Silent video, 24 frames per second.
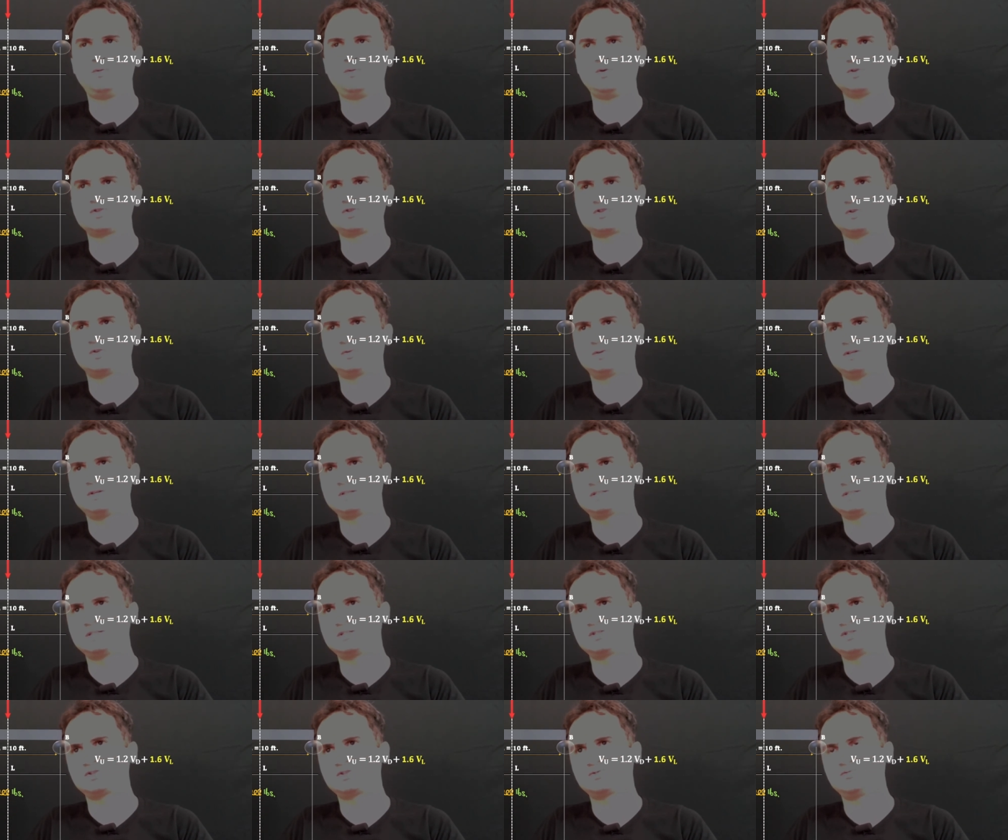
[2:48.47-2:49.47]
So this
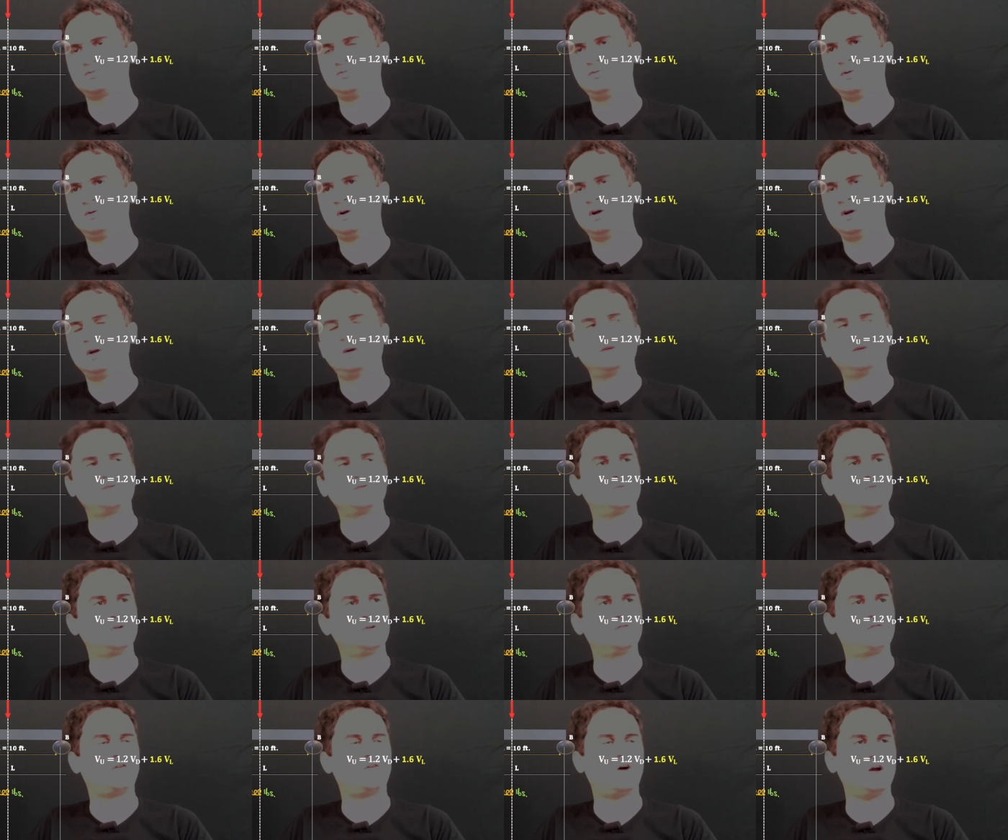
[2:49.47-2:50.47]
is
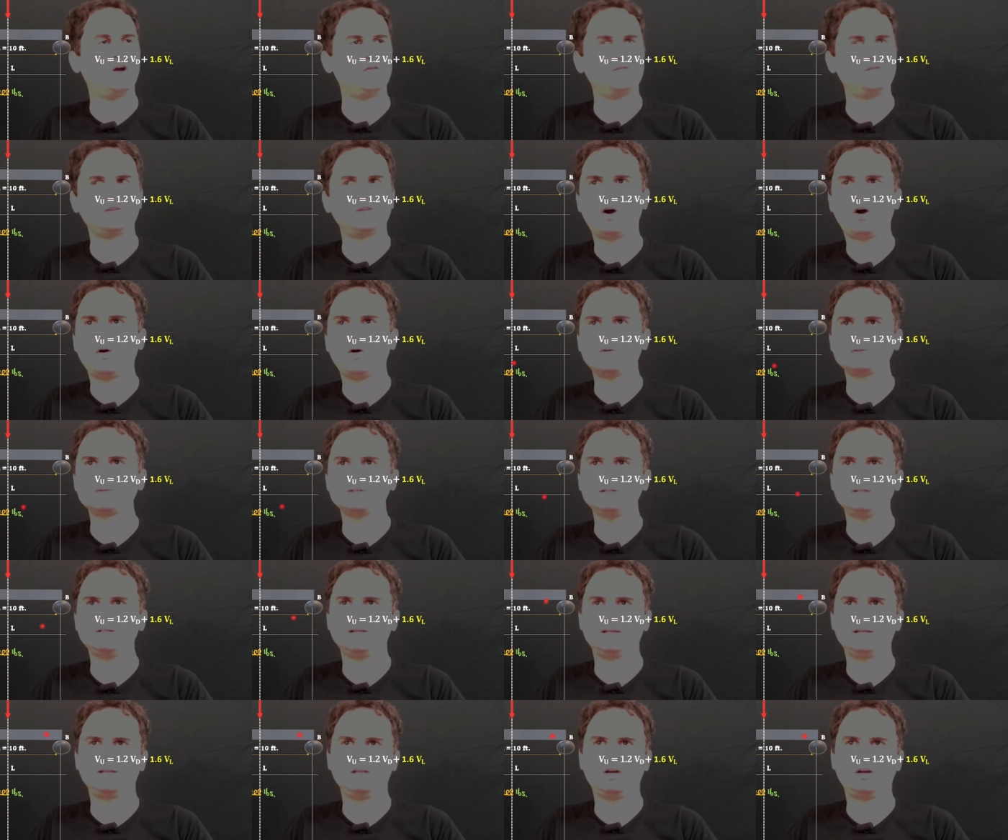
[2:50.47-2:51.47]
25,000
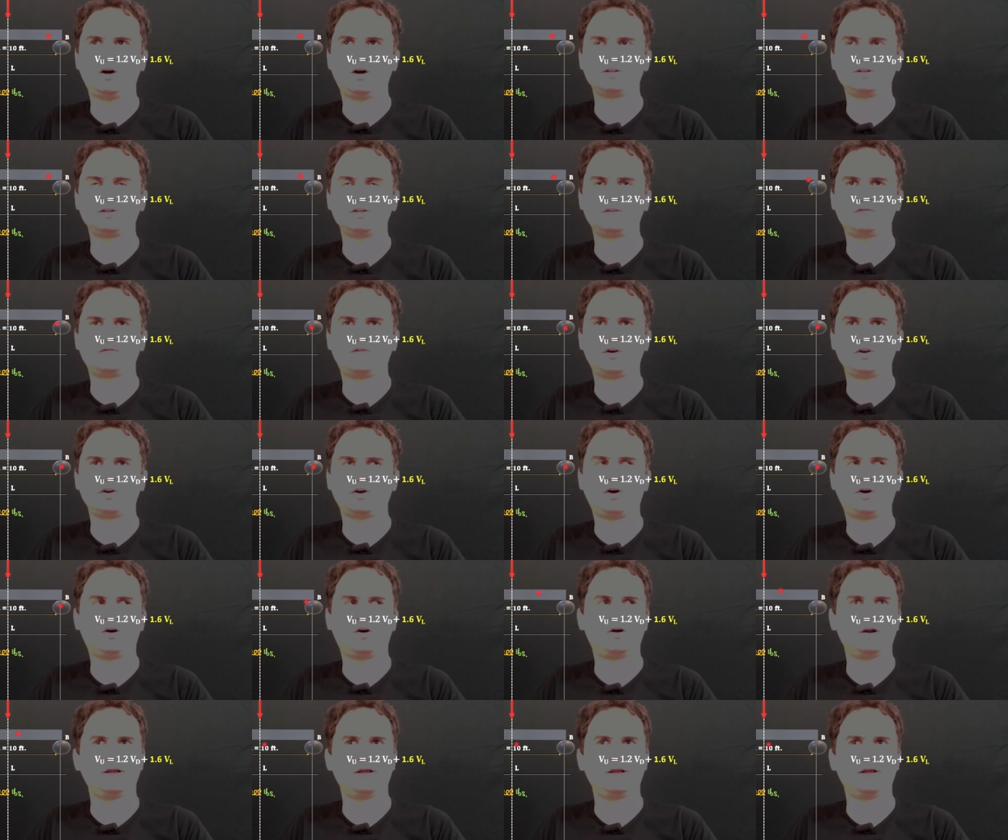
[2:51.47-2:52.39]
and the other one RA